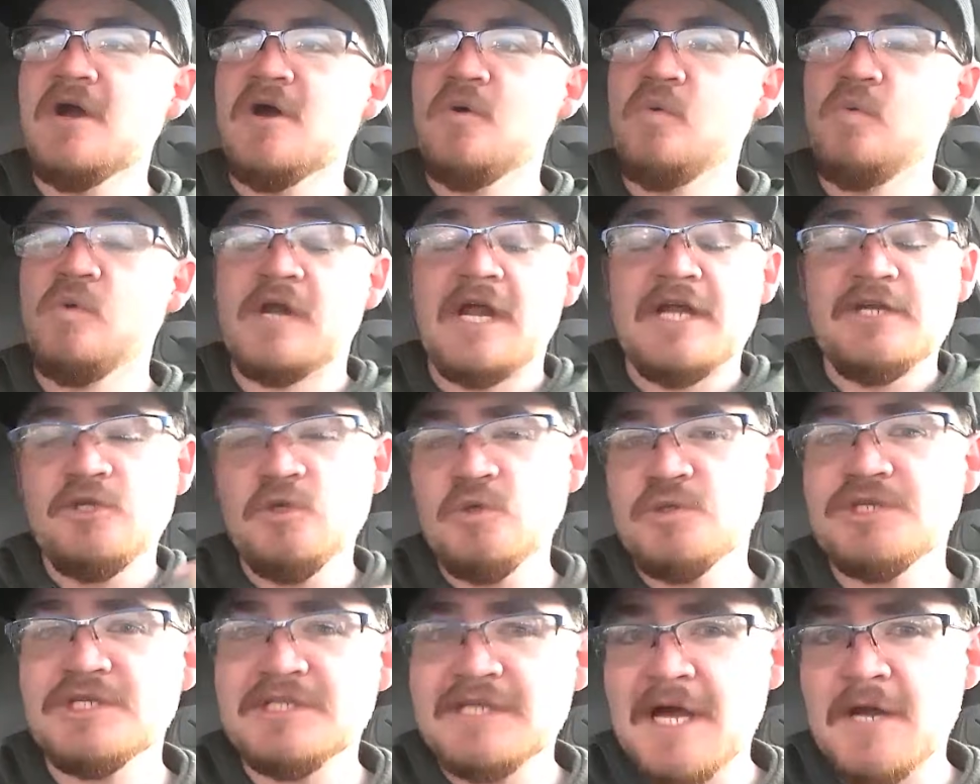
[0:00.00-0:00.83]
when I
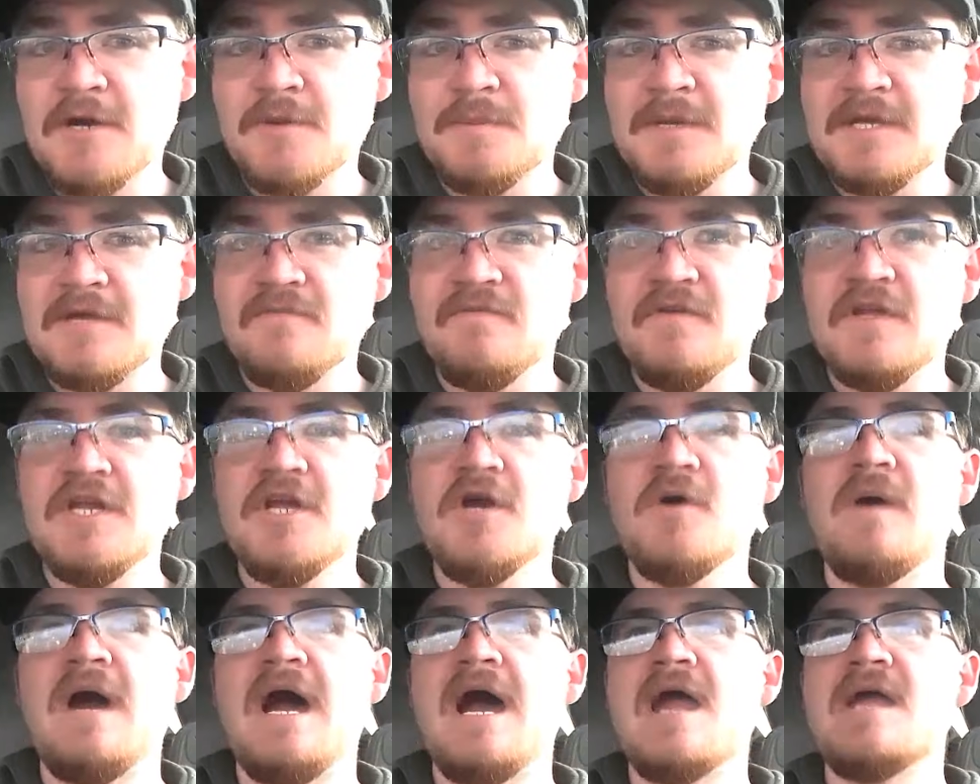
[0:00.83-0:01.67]
do sit down to make a
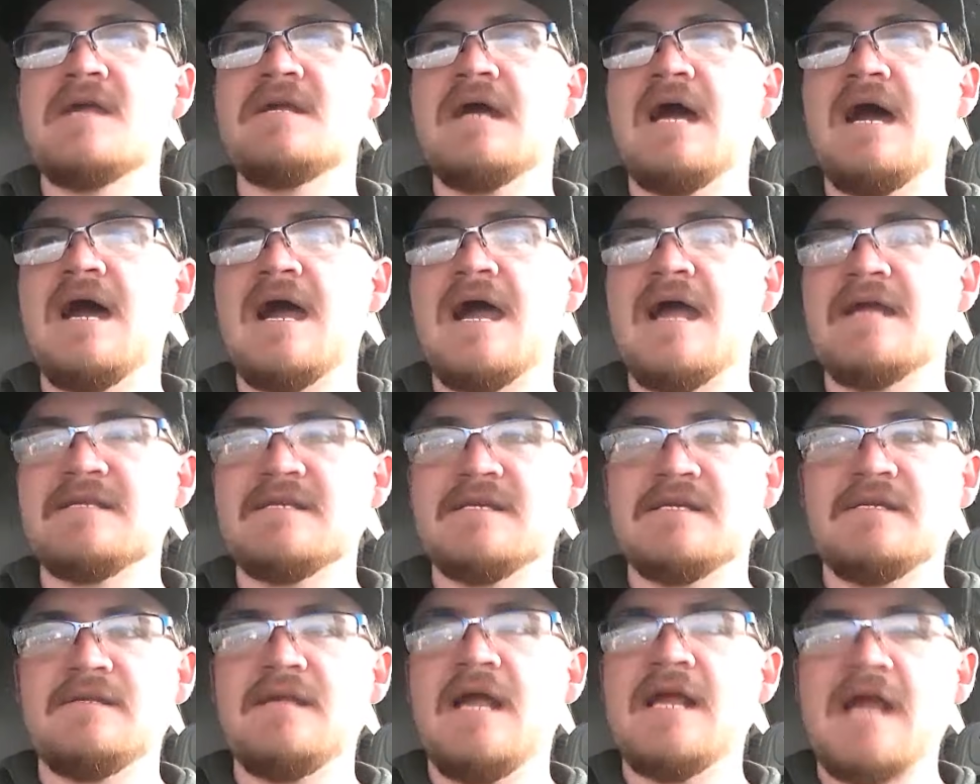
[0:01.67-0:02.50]
video, I
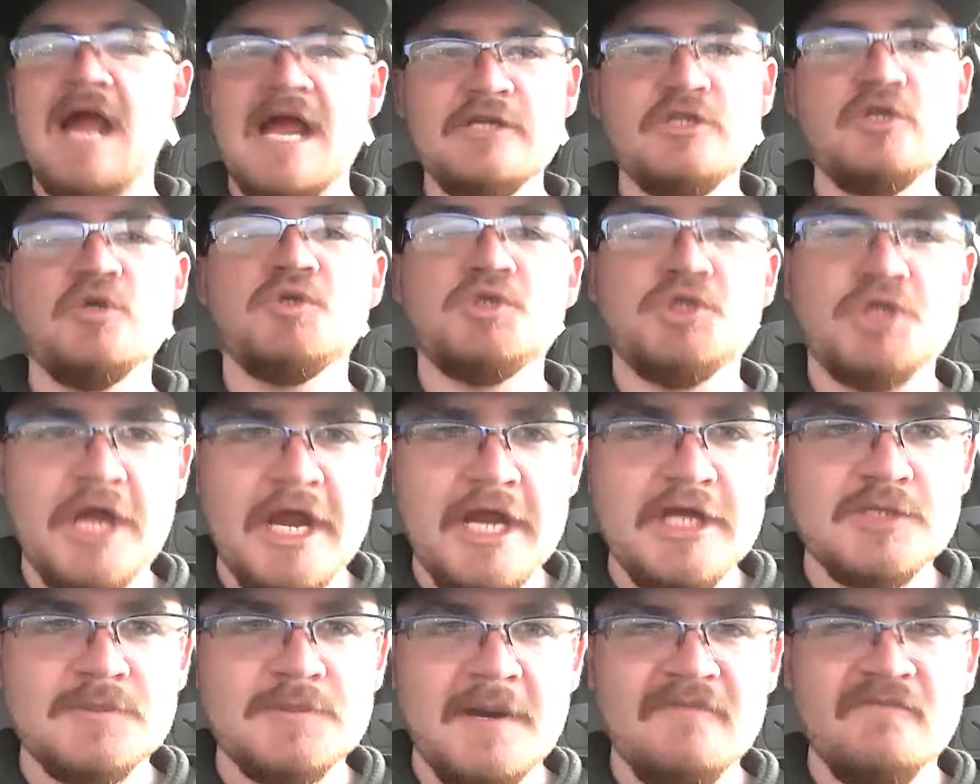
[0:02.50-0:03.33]
do
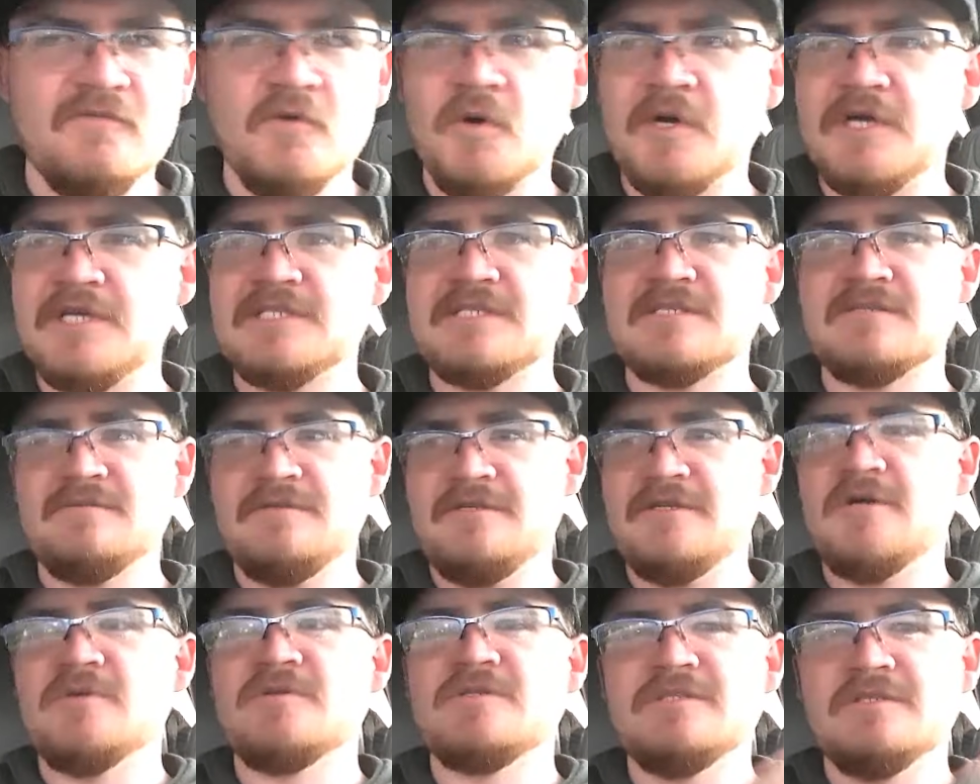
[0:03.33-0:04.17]
change my voice, you
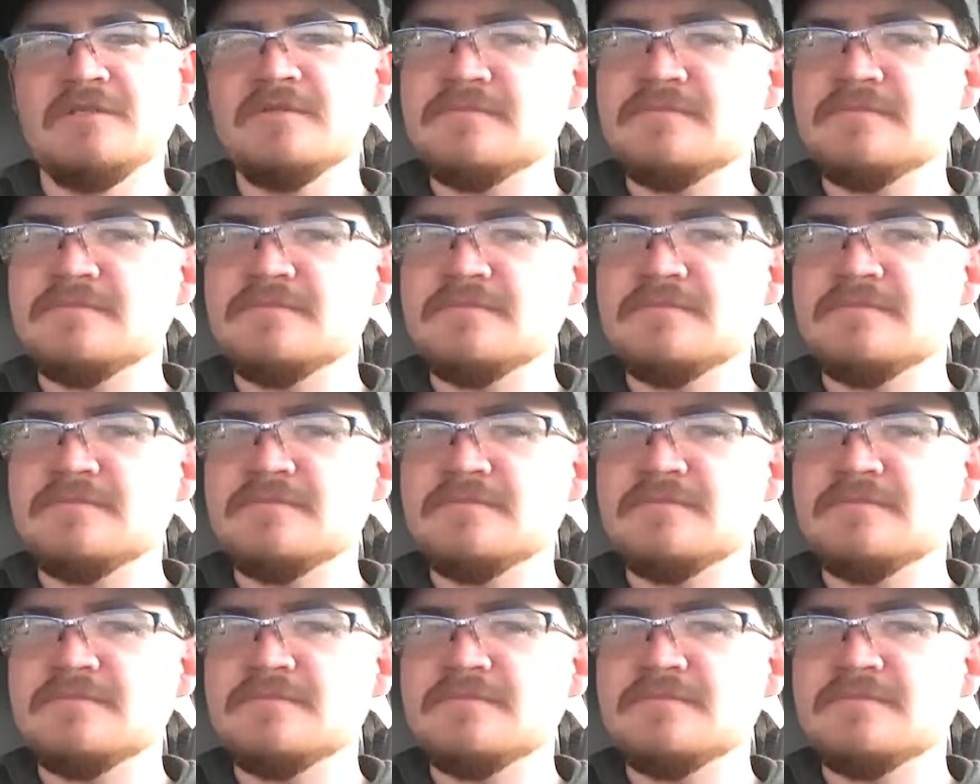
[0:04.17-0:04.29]
know,